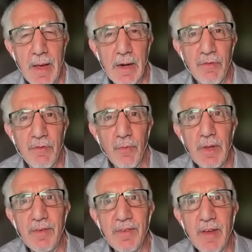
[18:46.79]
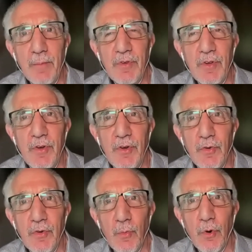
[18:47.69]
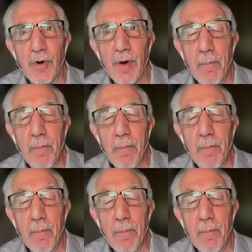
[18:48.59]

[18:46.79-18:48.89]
And if you really substitute the word